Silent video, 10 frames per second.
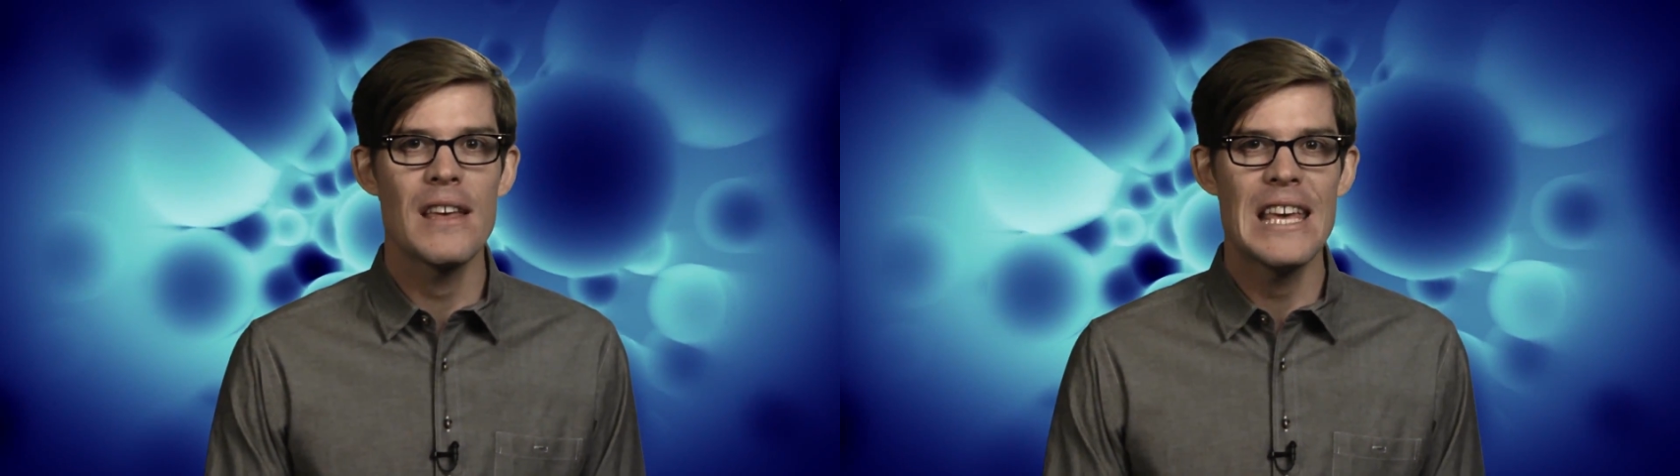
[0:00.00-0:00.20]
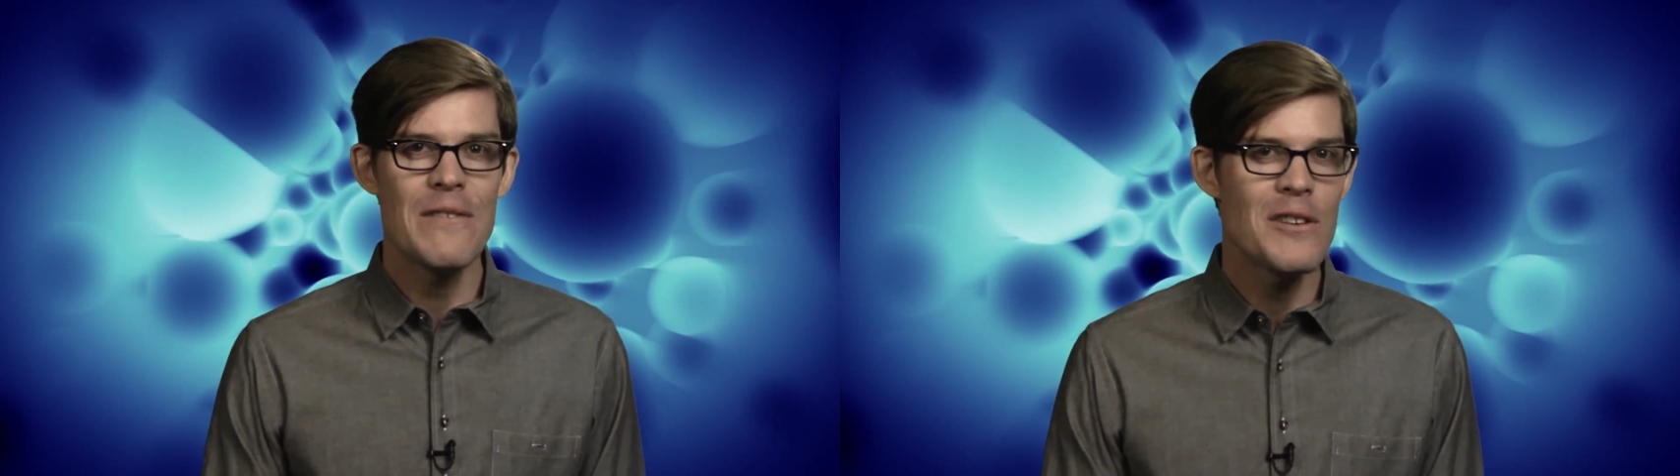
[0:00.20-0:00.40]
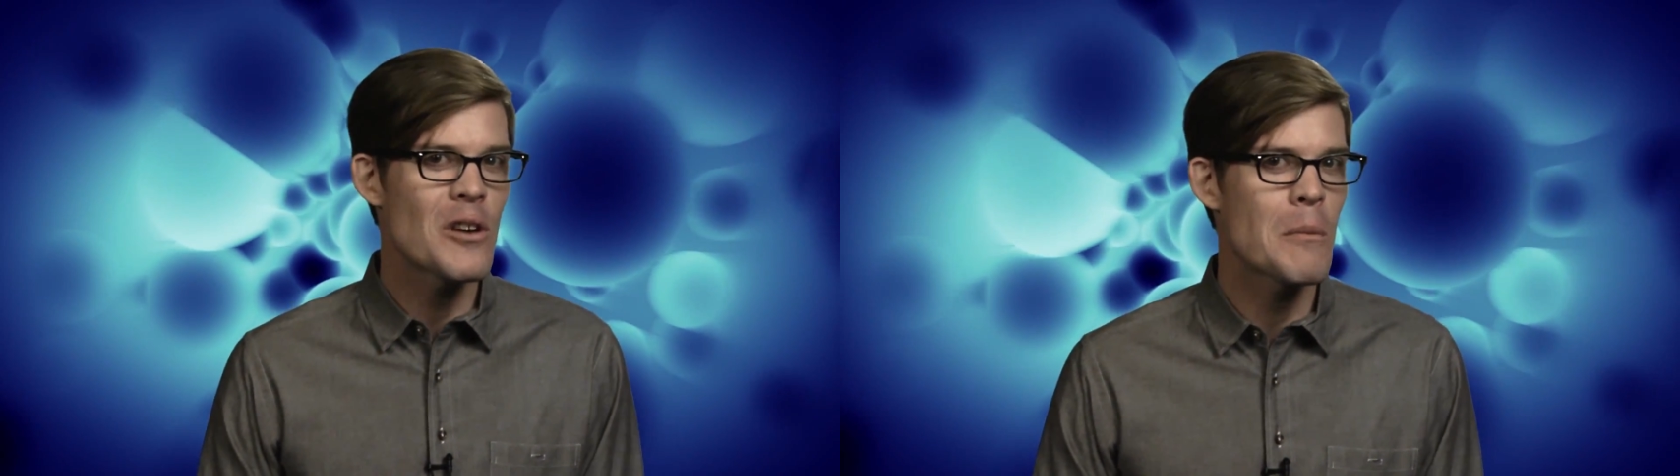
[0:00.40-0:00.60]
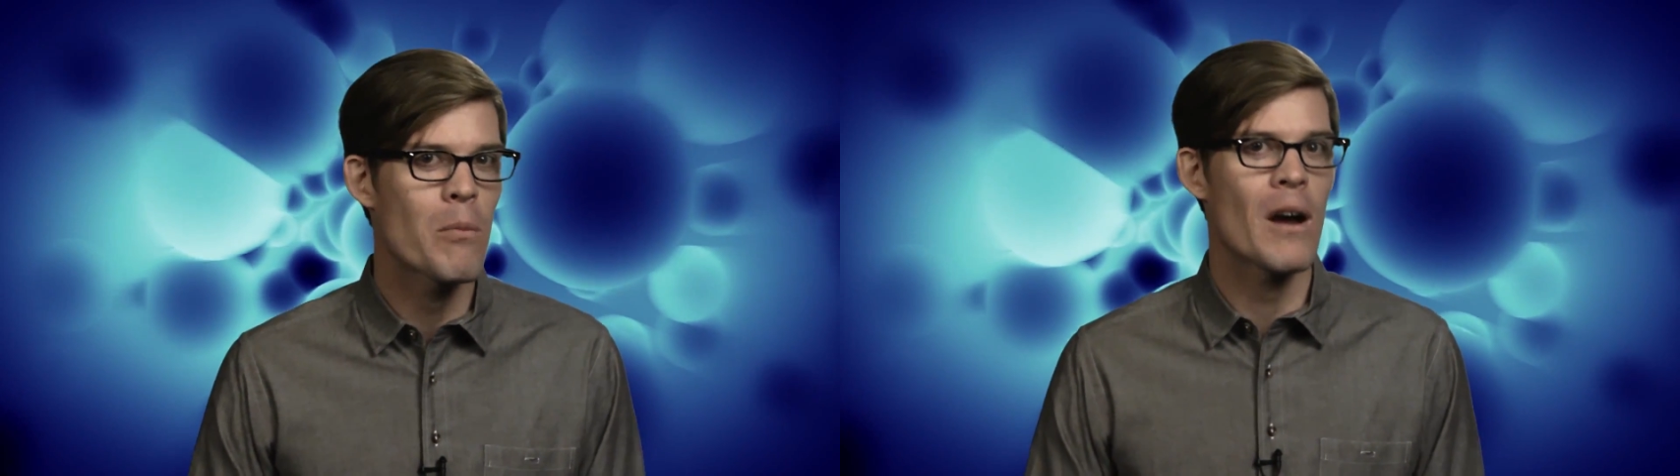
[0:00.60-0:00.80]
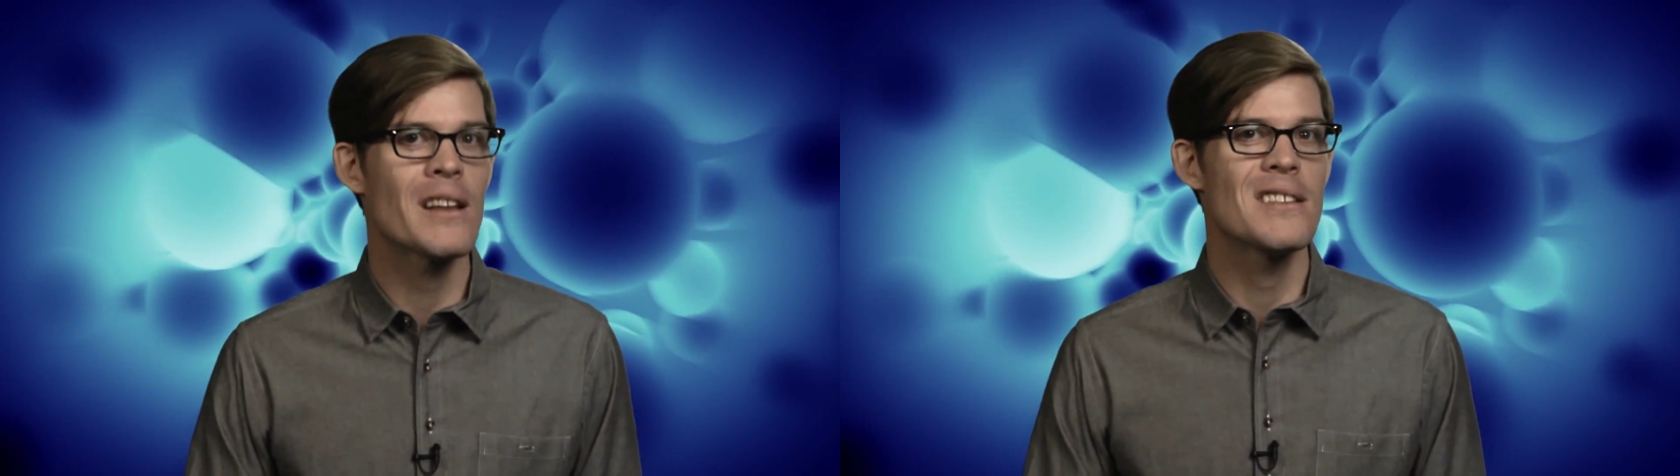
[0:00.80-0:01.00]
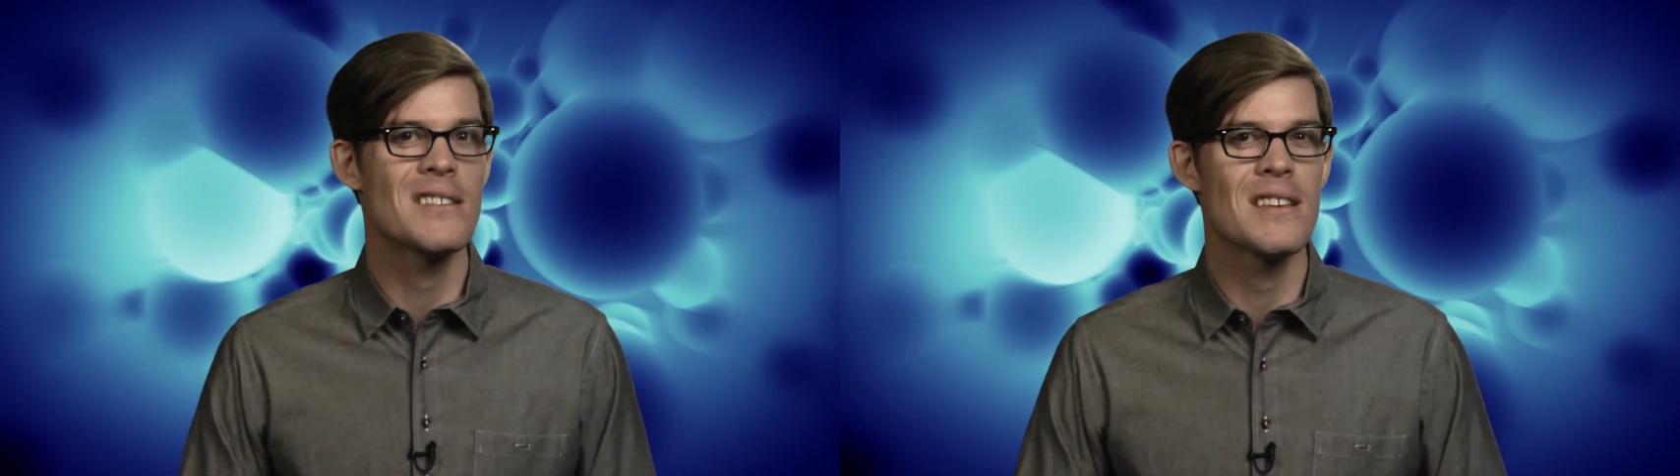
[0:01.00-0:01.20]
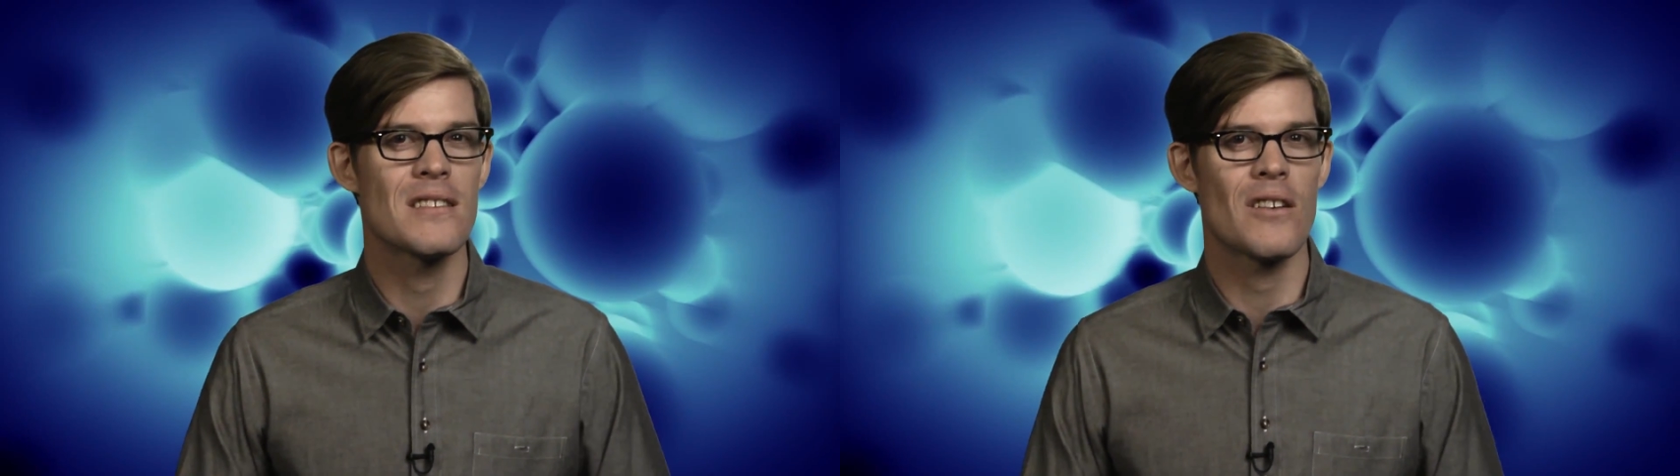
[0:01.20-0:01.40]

even during pregnancies